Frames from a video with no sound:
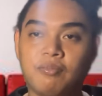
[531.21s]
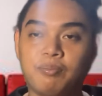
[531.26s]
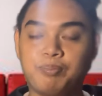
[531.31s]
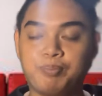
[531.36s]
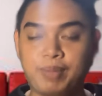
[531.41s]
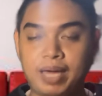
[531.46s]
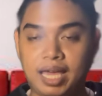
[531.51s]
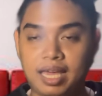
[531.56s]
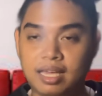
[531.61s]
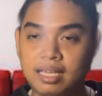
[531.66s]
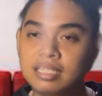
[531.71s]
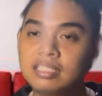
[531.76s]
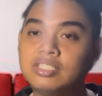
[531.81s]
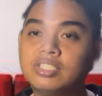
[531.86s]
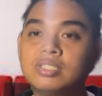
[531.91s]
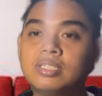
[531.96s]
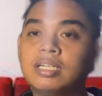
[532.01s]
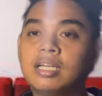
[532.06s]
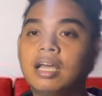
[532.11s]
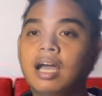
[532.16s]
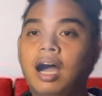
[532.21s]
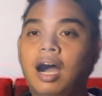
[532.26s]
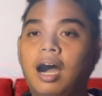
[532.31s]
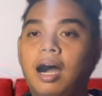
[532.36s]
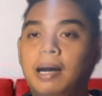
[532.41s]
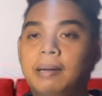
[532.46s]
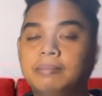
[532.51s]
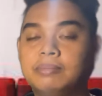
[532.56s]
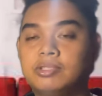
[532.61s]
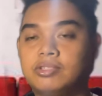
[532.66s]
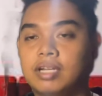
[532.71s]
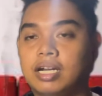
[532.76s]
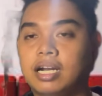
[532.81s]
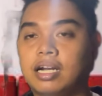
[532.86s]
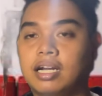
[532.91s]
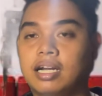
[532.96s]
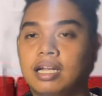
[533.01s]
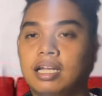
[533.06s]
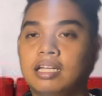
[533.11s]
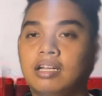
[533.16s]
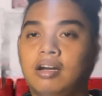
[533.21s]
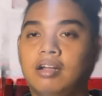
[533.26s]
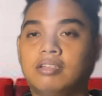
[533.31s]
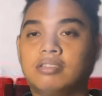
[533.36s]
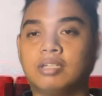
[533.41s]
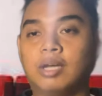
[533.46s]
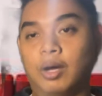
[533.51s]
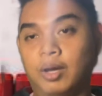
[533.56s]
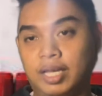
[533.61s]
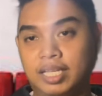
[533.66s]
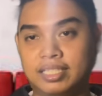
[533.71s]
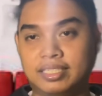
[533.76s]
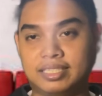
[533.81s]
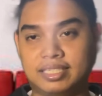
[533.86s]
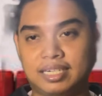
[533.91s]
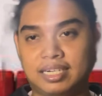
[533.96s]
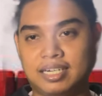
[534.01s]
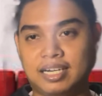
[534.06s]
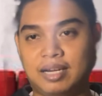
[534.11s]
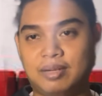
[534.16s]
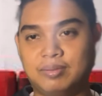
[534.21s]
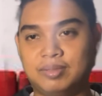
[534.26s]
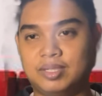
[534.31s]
page, Twitter, and also Instagram.